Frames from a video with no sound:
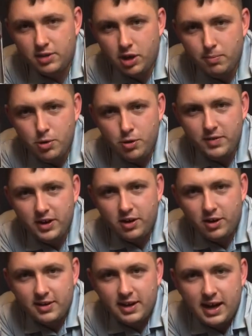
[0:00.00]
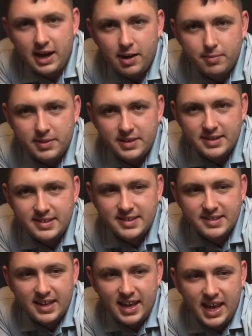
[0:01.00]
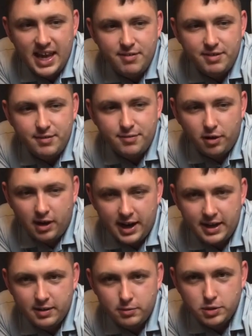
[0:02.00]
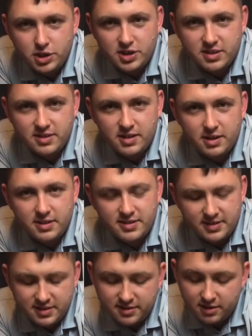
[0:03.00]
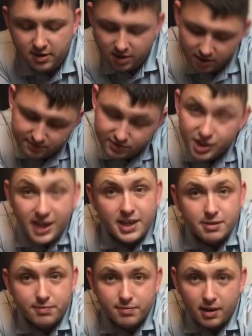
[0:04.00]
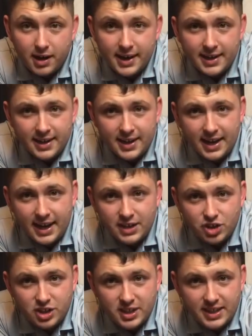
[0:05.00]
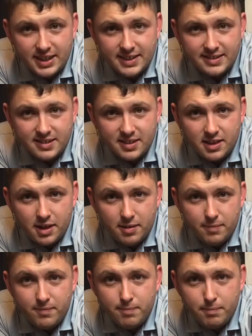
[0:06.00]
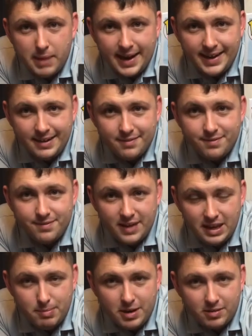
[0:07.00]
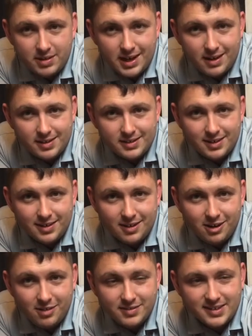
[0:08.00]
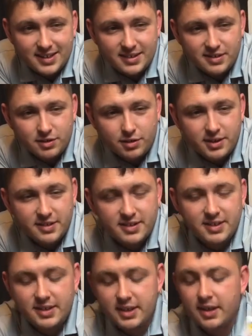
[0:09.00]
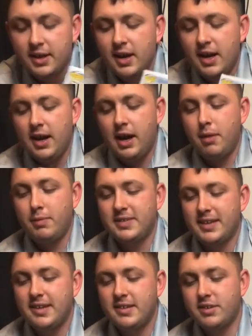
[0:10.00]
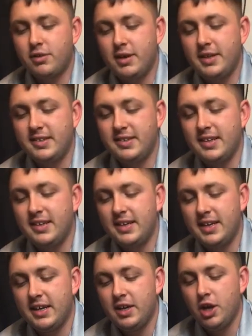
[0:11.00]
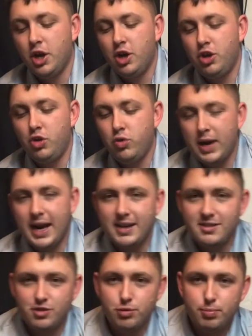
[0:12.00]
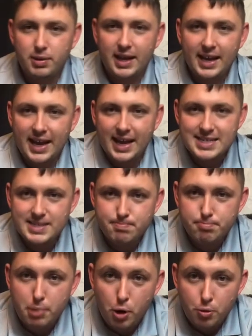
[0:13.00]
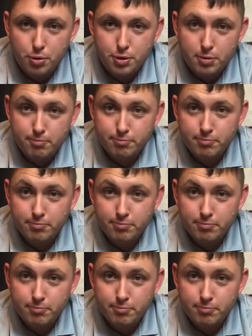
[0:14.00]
moving on, this is Evie Frye, which is the sister of Jacob Frye, and she is the main female character of Assassin's Creed Syndicate. Assassin's Creed Syndicate, you had to play as both.